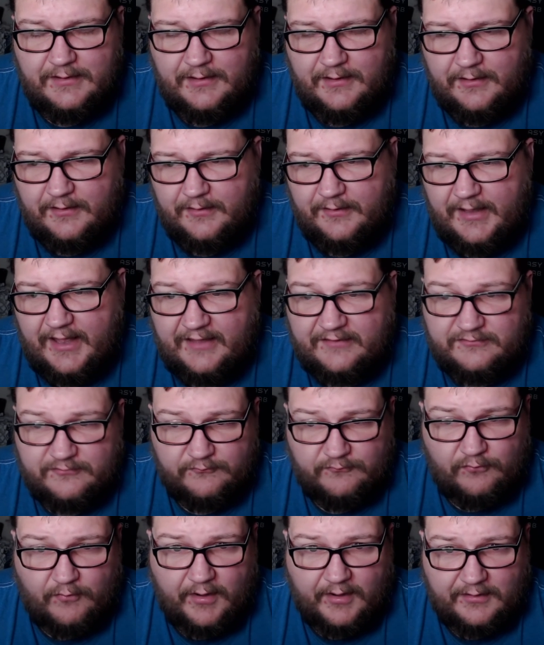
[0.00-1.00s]
uh, as
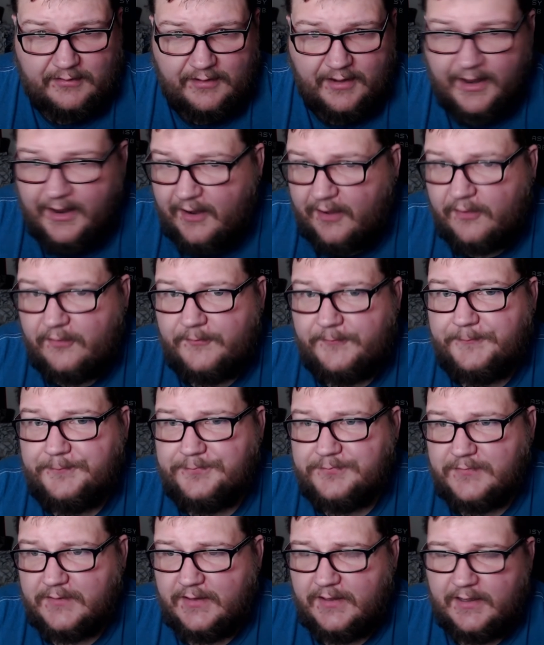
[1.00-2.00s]
of right now
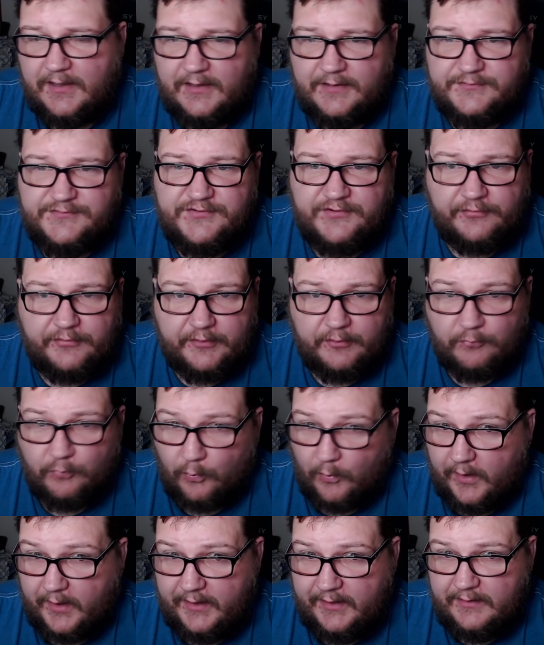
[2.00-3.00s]
uh,
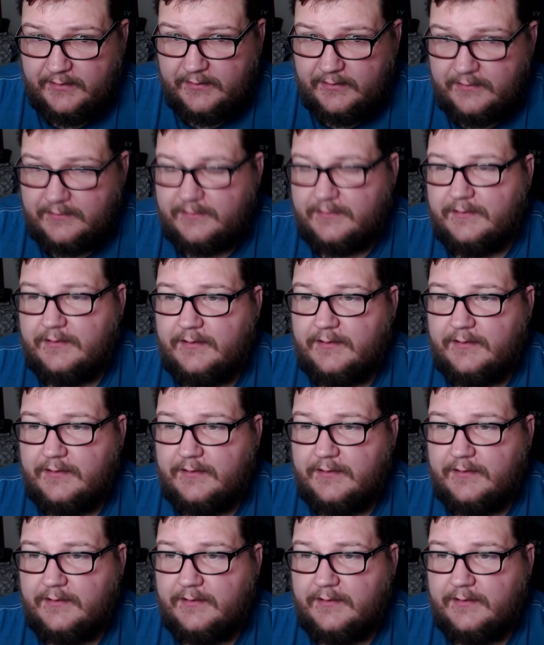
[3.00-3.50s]
Chilling Reign.